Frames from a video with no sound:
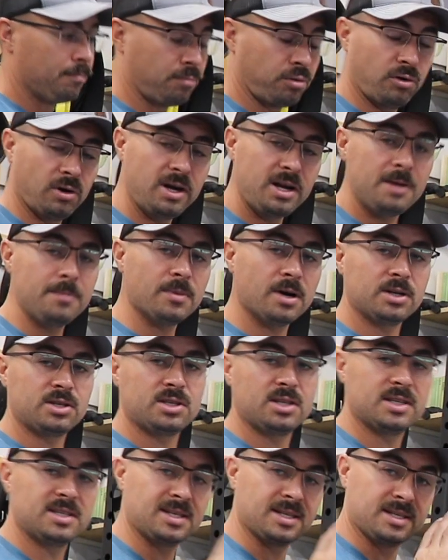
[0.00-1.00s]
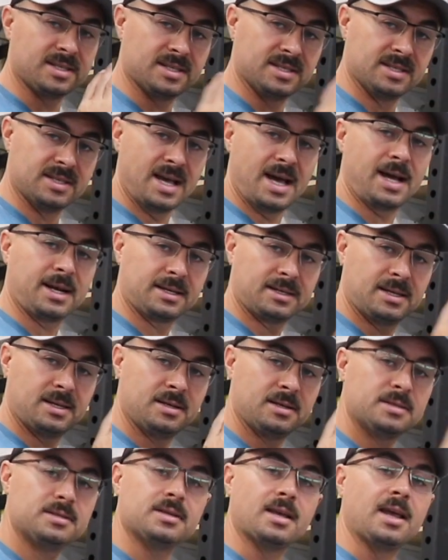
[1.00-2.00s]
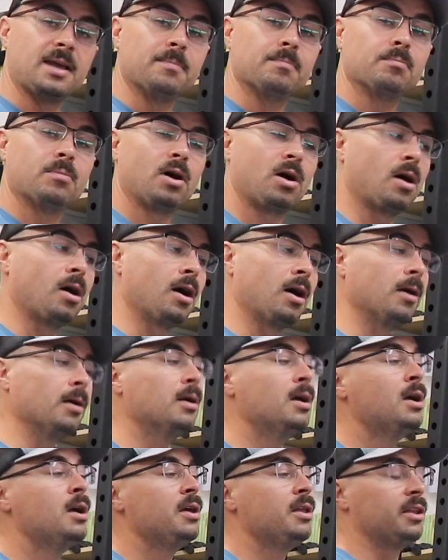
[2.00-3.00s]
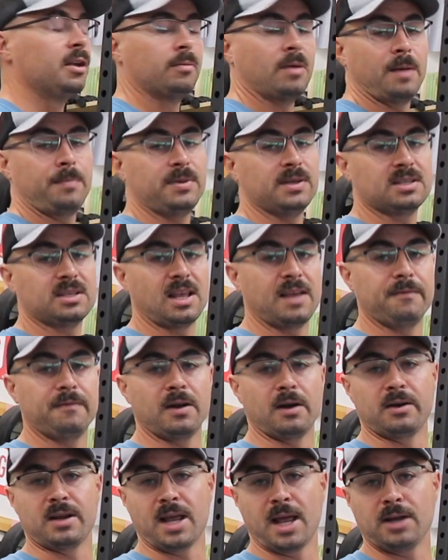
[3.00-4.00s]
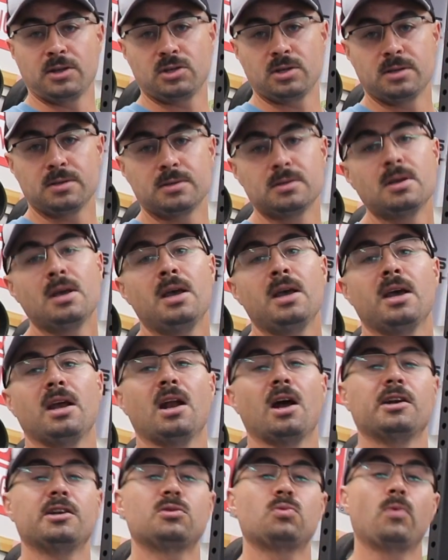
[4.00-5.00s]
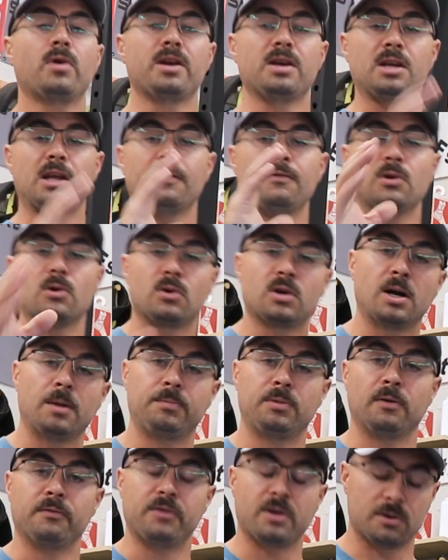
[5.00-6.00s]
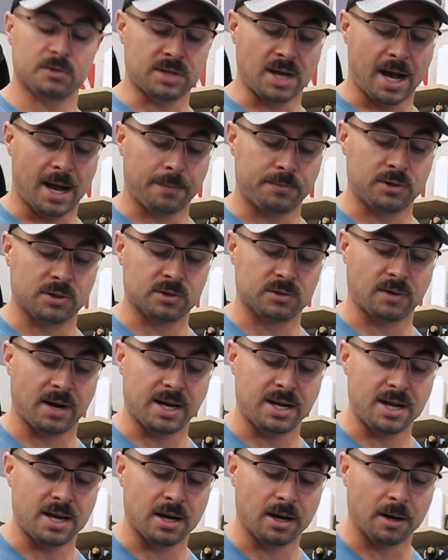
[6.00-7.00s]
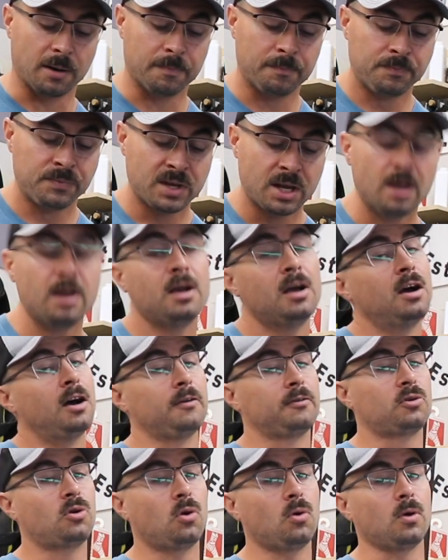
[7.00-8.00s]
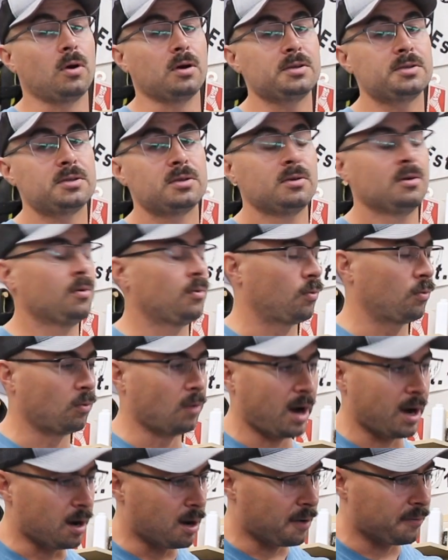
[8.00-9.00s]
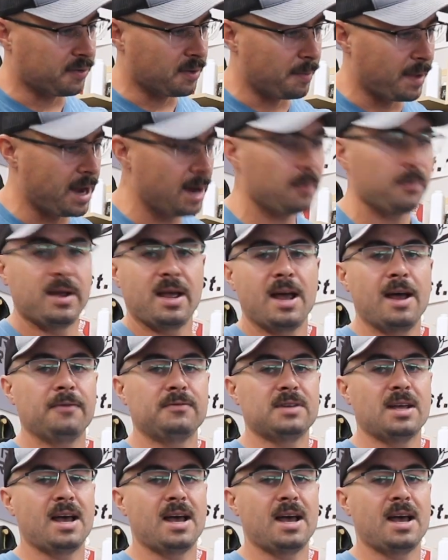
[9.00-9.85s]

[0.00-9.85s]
pretty much this exact same bar. There might be slight variations, and I just wanted to give you a couple of those options right here. Of course, right off the bat, we have to